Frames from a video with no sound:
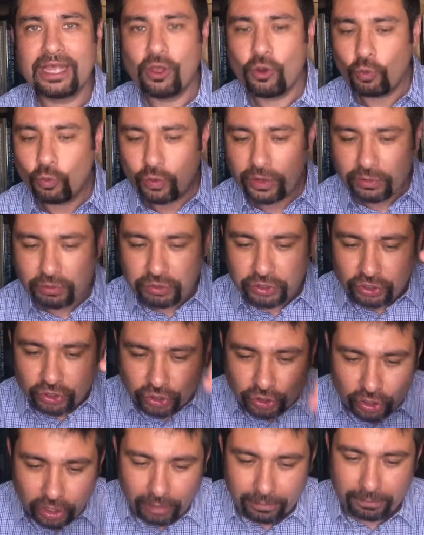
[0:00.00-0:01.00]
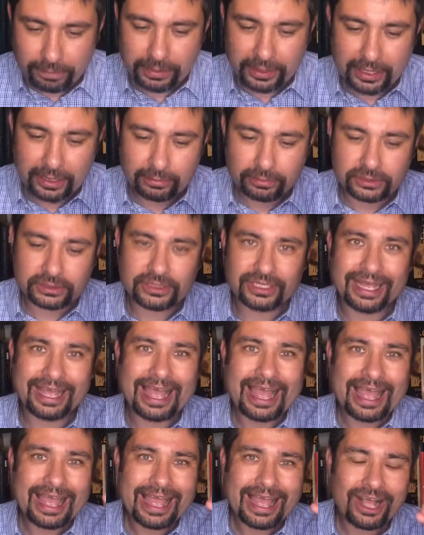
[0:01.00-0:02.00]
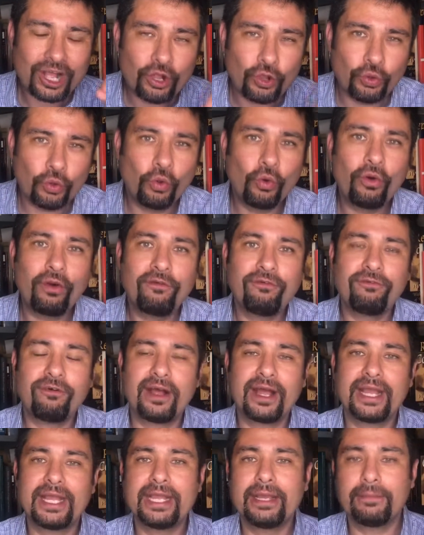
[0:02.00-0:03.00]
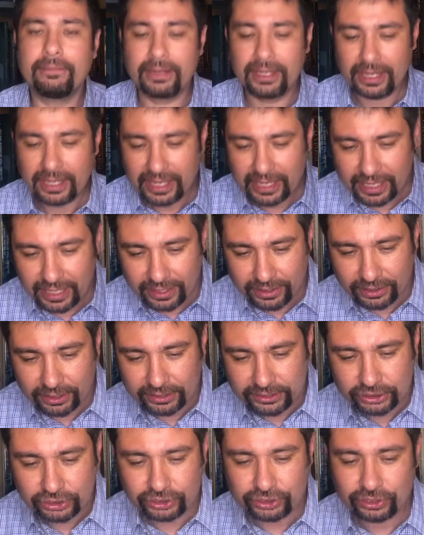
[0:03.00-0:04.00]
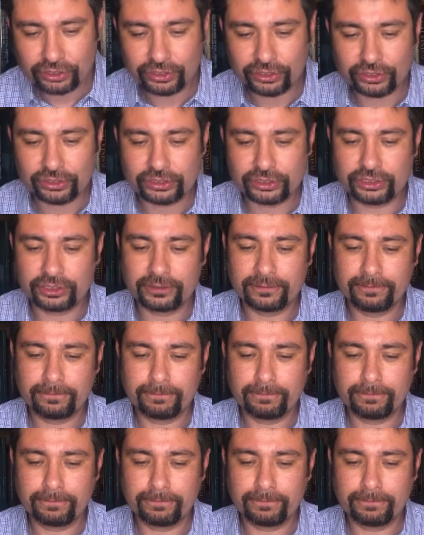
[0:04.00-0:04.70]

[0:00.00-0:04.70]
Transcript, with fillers: we would not be able to glorify Him in the church.